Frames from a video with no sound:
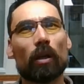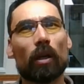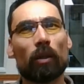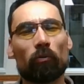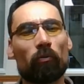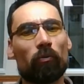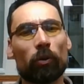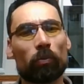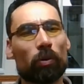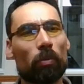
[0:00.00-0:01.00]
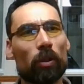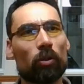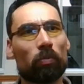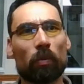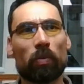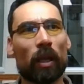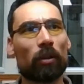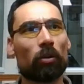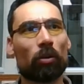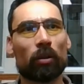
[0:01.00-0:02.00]
it would probably not be played a
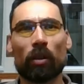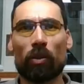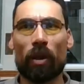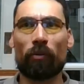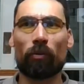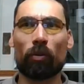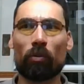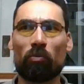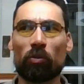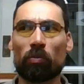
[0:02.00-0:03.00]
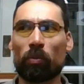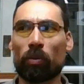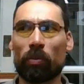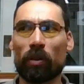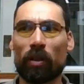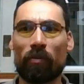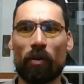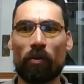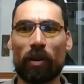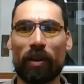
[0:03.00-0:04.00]
lot and therefore would be probably a
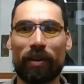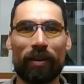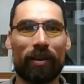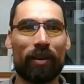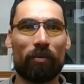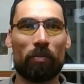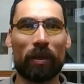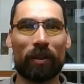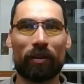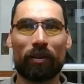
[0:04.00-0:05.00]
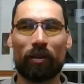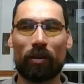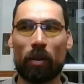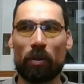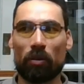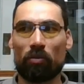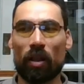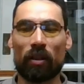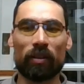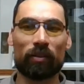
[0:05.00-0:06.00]
very big, I mean,
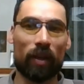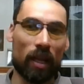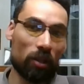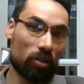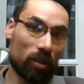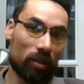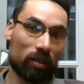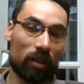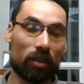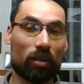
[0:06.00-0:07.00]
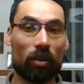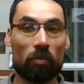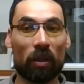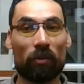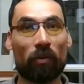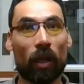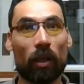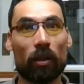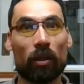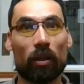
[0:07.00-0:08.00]
at least financially seen, a big fail
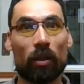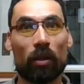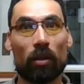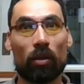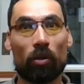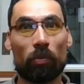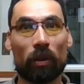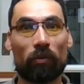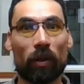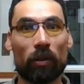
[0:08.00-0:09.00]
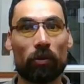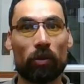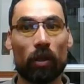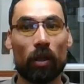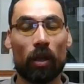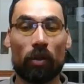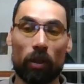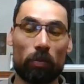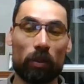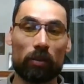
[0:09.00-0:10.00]
or big failure. And
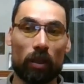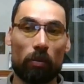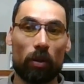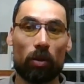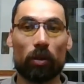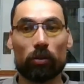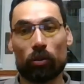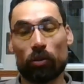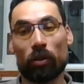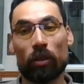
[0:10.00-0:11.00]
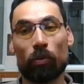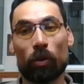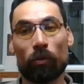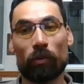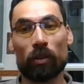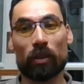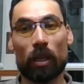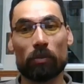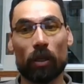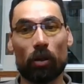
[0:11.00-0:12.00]
that being said, I mean, there is already one of these
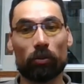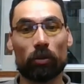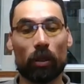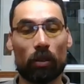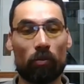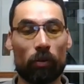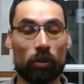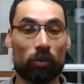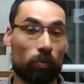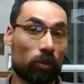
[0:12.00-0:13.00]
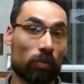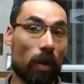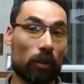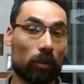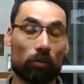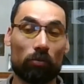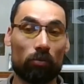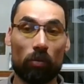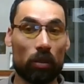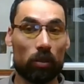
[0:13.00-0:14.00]
games out, yeah, which is Prismata.
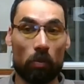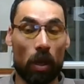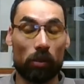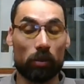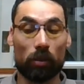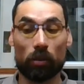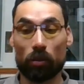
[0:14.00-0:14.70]
It's amazing.